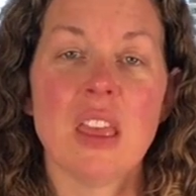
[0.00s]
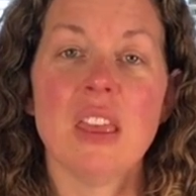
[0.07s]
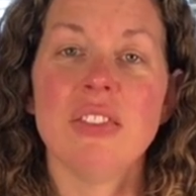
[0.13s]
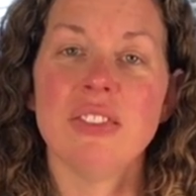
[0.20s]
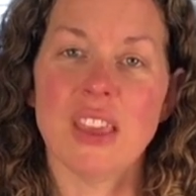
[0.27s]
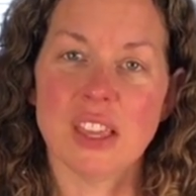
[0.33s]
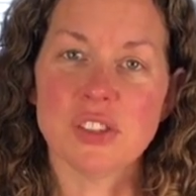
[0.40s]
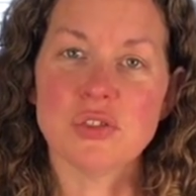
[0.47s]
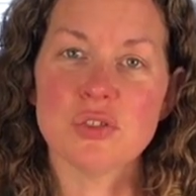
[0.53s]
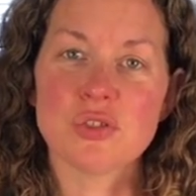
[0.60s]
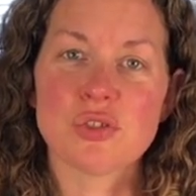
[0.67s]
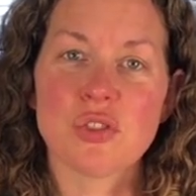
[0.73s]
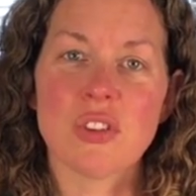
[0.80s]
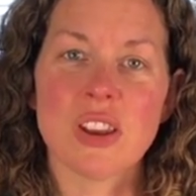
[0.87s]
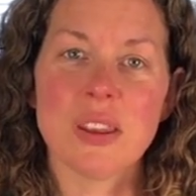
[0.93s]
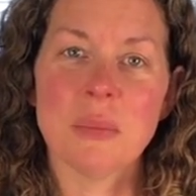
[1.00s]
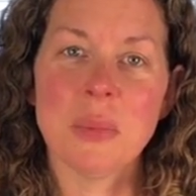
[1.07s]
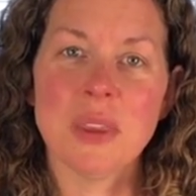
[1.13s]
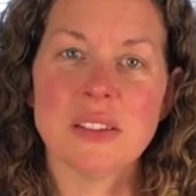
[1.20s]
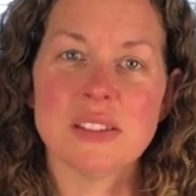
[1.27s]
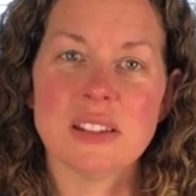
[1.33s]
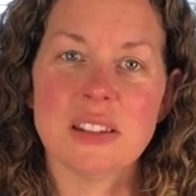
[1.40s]
Thanks for joining me
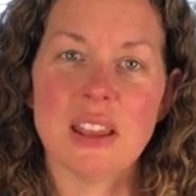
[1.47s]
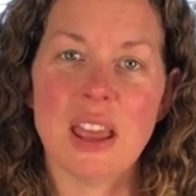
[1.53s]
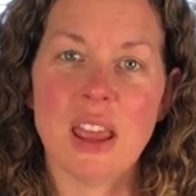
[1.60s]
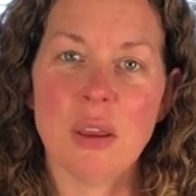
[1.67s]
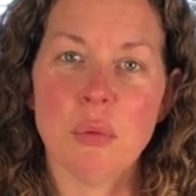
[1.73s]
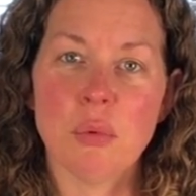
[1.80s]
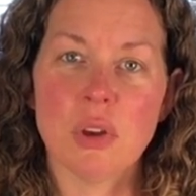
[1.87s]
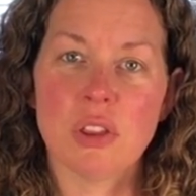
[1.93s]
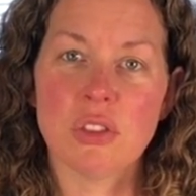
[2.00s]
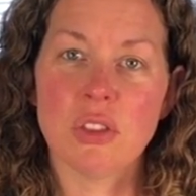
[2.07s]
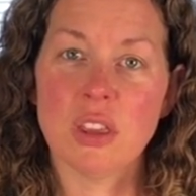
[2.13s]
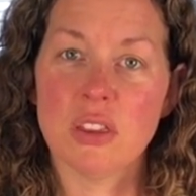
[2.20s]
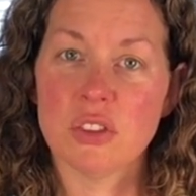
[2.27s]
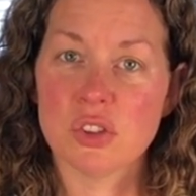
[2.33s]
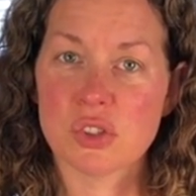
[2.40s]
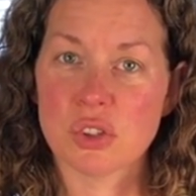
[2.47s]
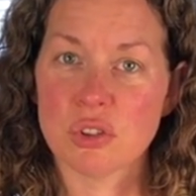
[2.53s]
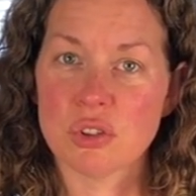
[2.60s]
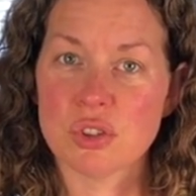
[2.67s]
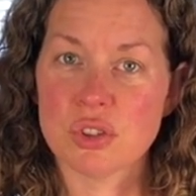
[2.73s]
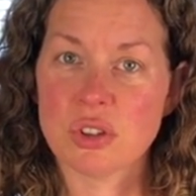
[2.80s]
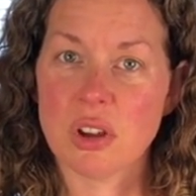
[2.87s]
today with In
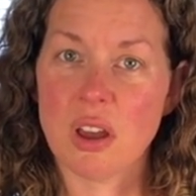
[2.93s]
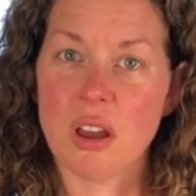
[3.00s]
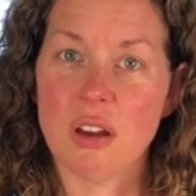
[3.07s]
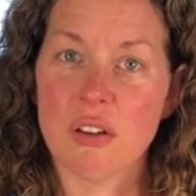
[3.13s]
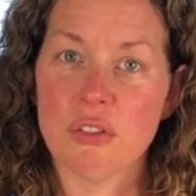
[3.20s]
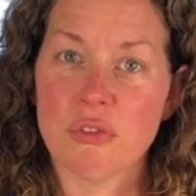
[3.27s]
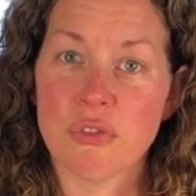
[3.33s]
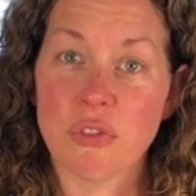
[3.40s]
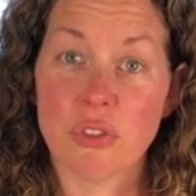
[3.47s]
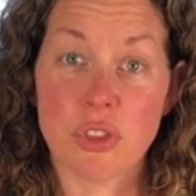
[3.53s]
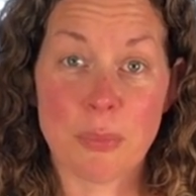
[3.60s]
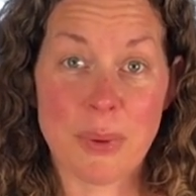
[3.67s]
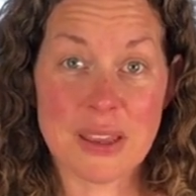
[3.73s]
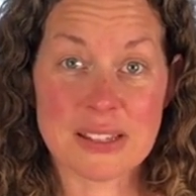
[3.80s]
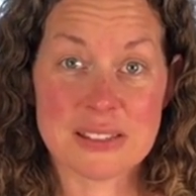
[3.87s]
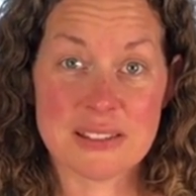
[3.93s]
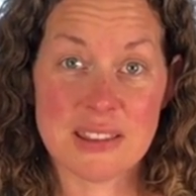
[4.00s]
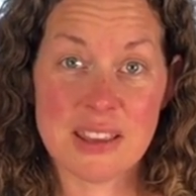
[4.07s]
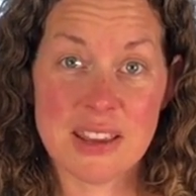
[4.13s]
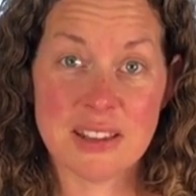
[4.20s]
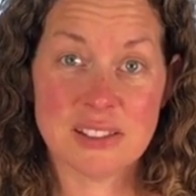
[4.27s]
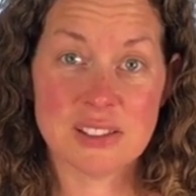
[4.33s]
Search of the
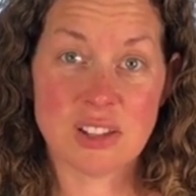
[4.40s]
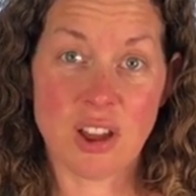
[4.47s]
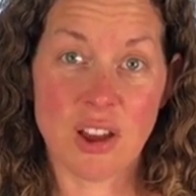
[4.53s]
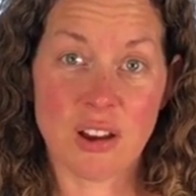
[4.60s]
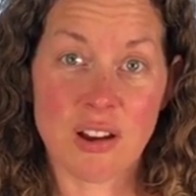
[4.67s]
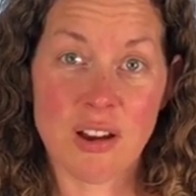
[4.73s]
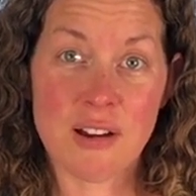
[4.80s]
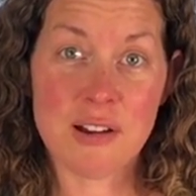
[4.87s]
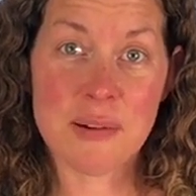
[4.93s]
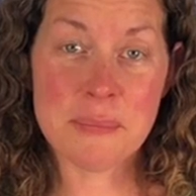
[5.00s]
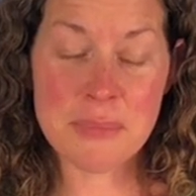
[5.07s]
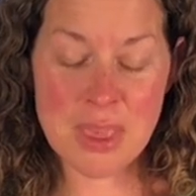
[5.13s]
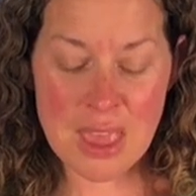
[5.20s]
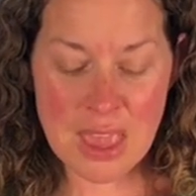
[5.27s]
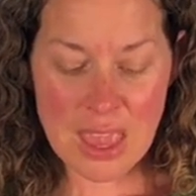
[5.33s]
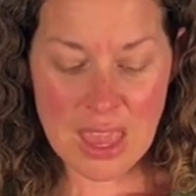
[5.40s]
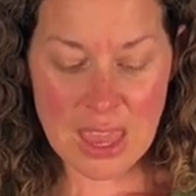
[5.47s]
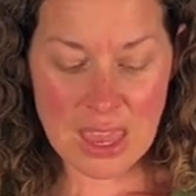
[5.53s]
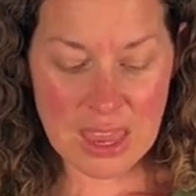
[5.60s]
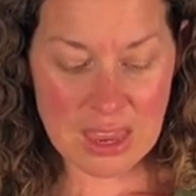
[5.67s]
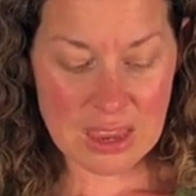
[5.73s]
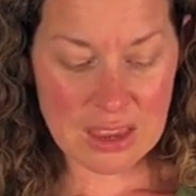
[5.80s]
Bestthings.com
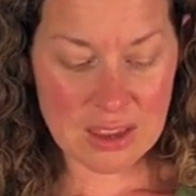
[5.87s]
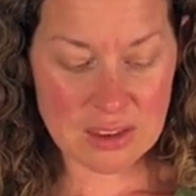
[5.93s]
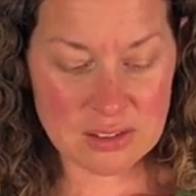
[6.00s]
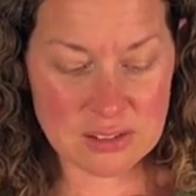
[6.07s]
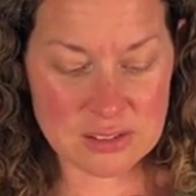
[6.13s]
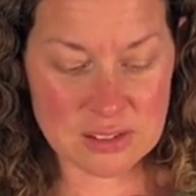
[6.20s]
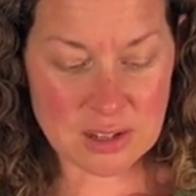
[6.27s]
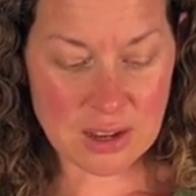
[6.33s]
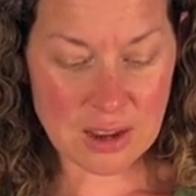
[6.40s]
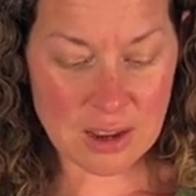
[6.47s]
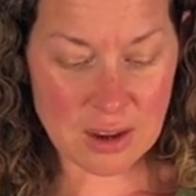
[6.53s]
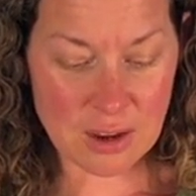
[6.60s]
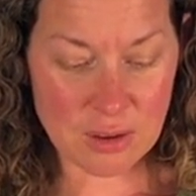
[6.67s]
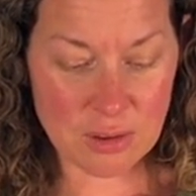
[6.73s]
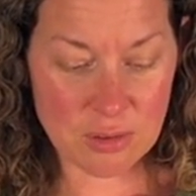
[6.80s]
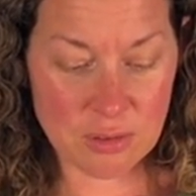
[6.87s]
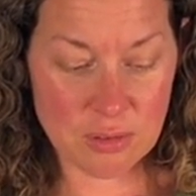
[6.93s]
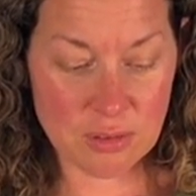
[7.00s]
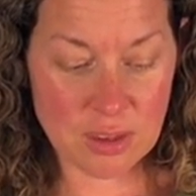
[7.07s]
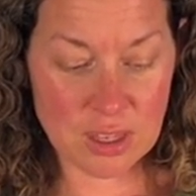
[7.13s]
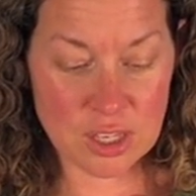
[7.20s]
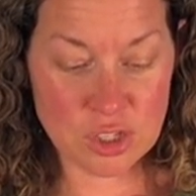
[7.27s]
and
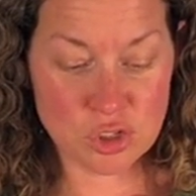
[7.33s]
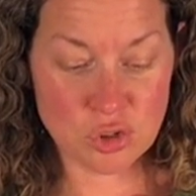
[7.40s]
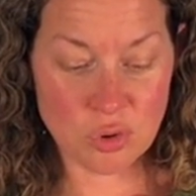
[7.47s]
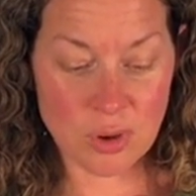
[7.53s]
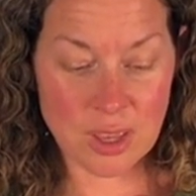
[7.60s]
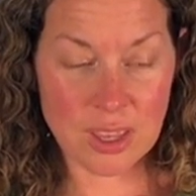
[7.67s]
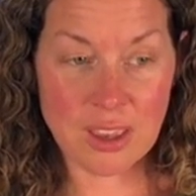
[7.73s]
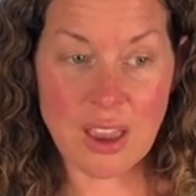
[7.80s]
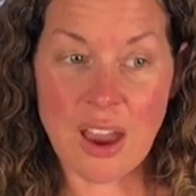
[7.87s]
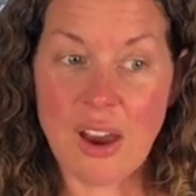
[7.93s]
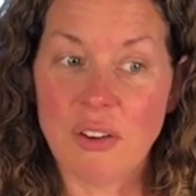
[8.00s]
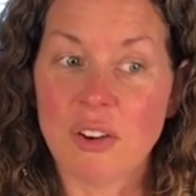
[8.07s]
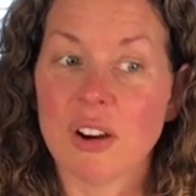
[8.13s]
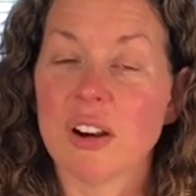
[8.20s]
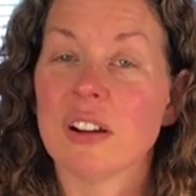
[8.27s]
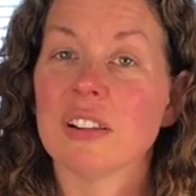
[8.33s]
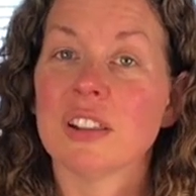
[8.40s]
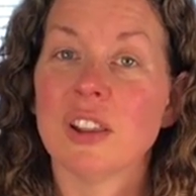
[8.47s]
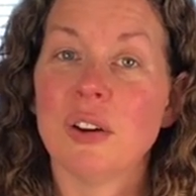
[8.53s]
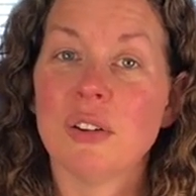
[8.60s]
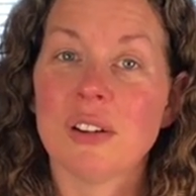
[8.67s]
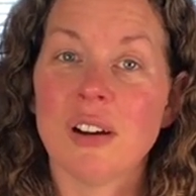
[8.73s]
enjoying our
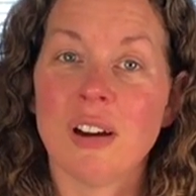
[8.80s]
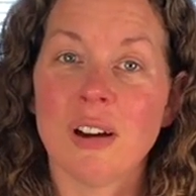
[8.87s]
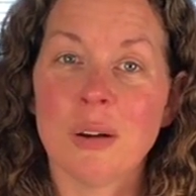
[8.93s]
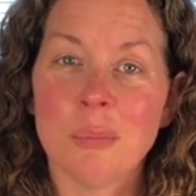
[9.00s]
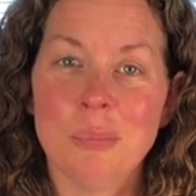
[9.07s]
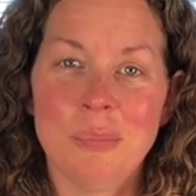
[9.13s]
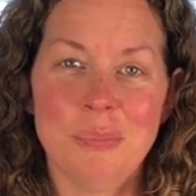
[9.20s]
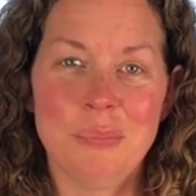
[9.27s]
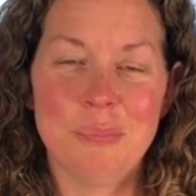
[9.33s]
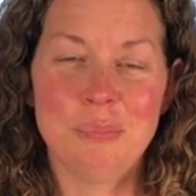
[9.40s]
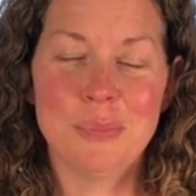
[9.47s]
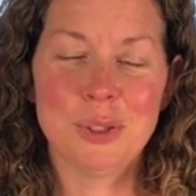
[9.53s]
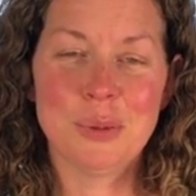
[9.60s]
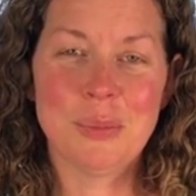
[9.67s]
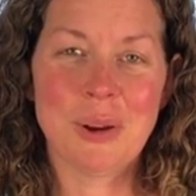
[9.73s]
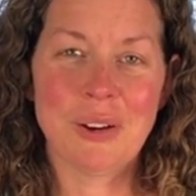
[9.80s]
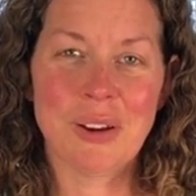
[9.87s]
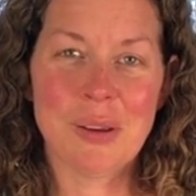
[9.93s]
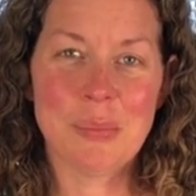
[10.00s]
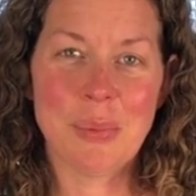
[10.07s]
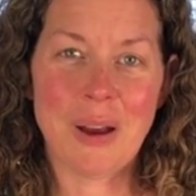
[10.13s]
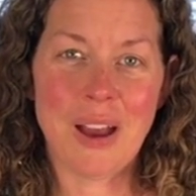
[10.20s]
low-carb
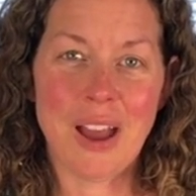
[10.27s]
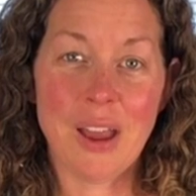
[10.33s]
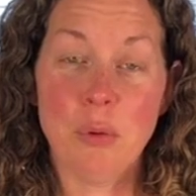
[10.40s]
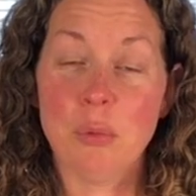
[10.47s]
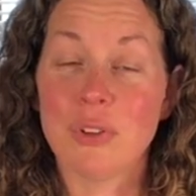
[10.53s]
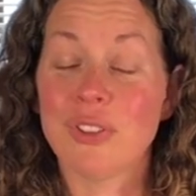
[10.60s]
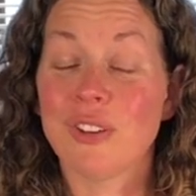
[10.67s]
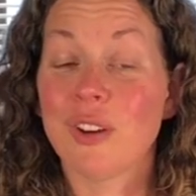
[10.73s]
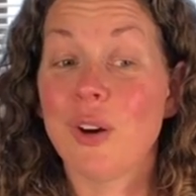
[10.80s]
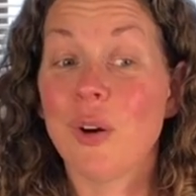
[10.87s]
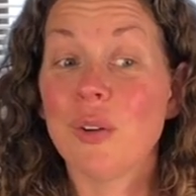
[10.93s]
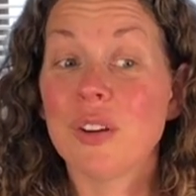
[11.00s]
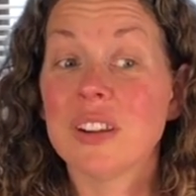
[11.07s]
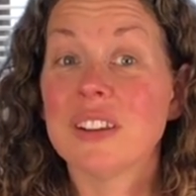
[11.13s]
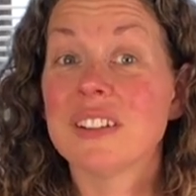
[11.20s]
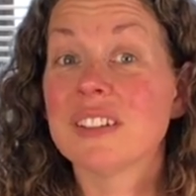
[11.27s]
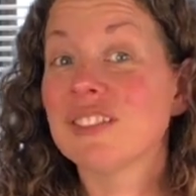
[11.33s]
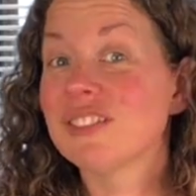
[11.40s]
blueberry pie with coconut